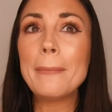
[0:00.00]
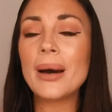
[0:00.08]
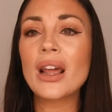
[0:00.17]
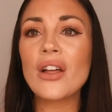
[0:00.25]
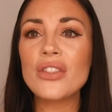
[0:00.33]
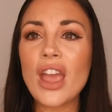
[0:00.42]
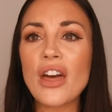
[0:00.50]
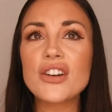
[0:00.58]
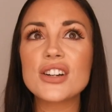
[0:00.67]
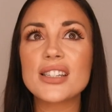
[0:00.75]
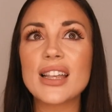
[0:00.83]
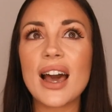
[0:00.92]
But on the
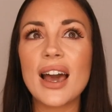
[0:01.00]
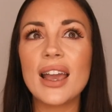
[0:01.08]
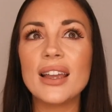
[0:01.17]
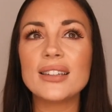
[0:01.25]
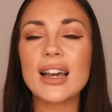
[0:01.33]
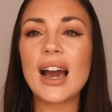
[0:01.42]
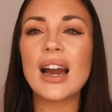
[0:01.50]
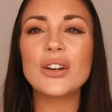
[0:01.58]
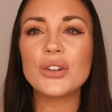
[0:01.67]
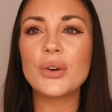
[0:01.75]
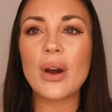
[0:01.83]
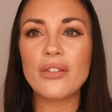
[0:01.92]
other side, I
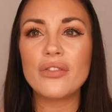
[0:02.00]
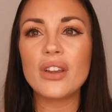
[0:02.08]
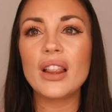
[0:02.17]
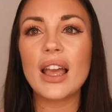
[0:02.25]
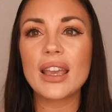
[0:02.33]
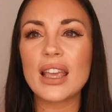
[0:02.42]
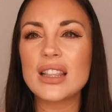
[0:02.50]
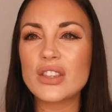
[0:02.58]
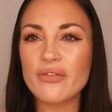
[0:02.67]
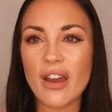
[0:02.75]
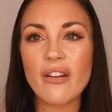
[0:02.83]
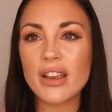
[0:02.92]
don't know, I feel like
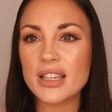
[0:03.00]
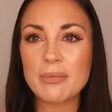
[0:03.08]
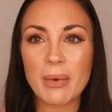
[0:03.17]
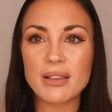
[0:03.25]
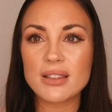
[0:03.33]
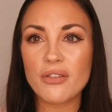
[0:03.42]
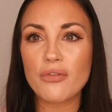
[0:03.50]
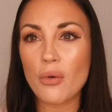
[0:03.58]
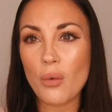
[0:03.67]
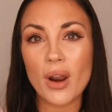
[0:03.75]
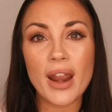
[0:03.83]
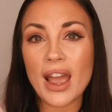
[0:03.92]
it's very expensive
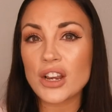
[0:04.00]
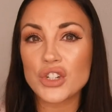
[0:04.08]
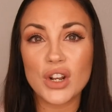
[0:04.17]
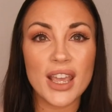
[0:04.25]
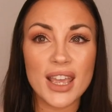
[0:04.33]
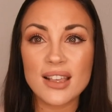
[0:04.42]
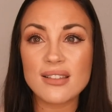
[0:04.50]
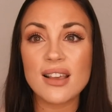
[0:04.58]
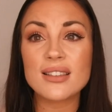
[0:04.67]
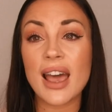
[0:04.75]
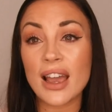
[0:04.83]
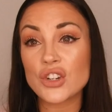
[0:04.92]
for what it actually is.
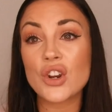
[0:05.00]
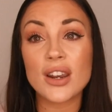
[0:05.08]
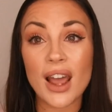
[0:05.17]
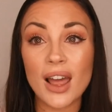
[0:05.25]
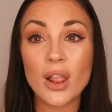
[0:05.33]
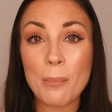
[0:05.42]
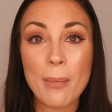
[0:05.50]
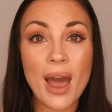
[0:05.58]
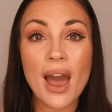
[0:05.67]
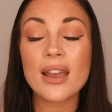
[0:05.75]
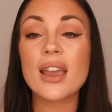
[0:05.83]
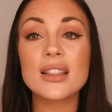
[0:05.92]
It's actually a nylon
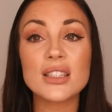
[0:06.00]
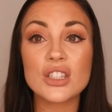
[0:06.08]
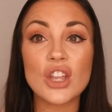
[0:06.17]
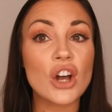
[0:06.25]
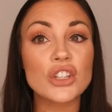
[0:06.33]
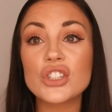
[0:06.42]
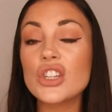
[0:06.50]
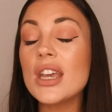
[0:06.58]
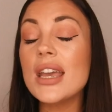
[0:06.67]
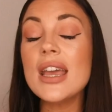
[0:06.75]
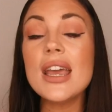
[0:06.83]
bag, it's not